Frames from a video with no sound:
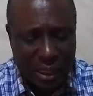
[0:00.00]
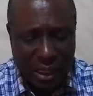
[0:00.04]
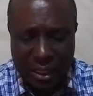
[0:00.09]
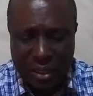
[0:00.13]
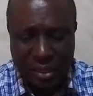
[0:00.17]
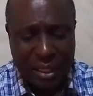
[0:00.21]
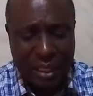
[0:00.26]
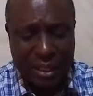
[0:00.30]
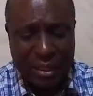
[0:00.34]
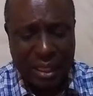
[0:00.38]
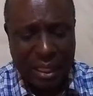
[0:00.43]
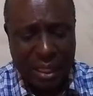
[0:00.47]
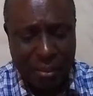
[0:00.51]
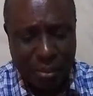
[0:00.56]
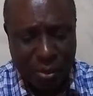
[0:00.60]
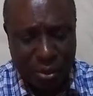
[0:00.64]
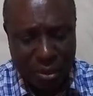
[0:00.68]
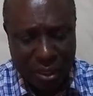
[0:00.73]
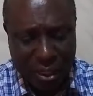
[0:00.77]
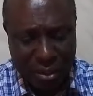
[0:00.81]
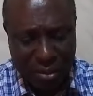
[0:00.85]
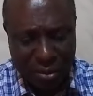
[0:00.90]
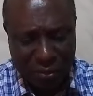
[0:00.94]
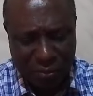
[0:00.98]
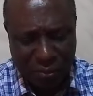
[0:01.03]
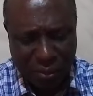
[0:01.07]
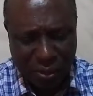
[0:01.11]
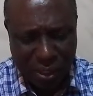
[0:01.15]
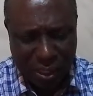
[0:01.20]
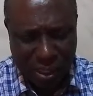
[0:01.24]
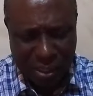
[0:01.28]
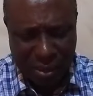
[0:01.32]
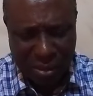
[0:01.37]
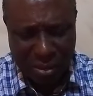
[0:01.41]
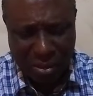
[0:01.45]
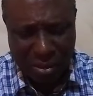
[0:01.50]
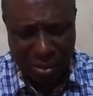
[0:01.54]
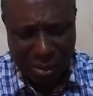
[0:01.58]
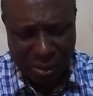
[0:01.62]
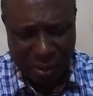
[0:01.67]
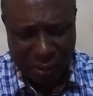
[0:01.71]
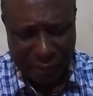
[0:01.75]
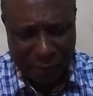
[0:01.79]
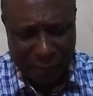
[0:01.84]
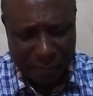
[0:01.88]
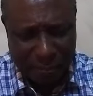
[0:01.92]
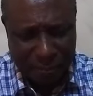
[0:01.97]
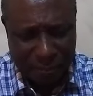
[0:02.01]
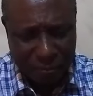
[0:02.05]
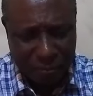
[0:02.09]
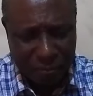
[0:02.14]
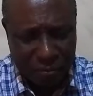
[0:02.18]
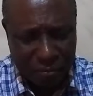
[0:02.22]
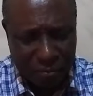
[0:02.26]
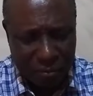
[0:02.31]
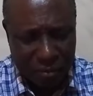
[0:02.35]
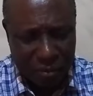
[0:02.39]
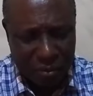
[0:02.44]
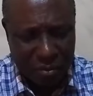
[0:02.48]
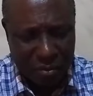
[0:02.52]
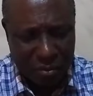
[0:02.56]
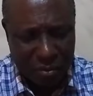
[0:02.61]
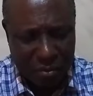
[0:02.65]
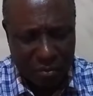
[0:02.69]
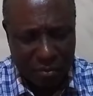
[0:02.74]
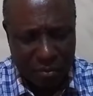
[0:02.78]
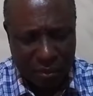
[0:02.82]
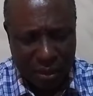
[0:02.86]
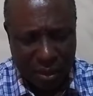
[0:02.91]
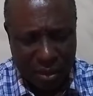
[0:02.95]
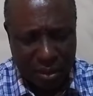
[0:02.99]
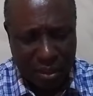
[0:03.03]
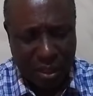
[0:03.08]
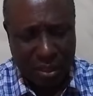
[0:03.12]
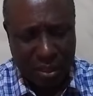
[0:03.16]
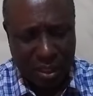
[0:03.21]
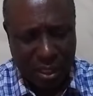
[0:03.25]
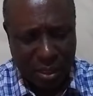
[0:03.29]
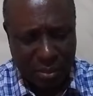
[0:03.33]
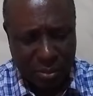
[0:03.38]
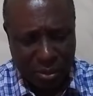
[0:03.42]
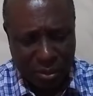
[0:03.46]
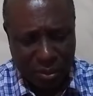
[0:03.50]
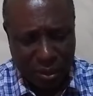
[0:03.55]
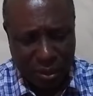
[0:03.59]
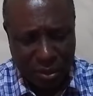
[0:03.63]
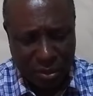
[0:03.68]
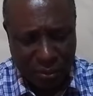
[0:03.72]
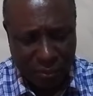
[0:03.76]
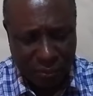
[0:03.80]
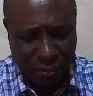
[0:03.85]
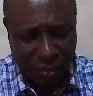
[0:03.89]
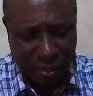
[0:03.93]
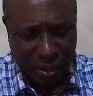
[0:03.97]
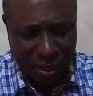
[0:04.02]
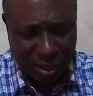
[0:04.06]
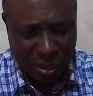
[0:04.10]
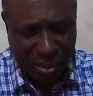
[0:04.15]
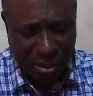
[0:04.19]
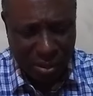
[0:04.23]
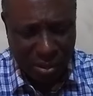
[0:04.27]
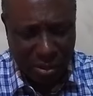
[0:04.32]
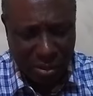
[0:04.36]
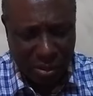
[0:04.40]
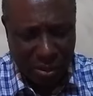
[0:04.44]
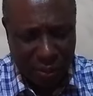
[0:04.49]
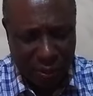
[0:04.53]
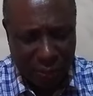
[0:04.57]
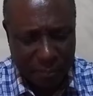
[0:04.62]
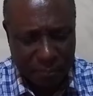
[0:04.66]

It's a terrible thing to forget God. It's a terrible thing to forget God.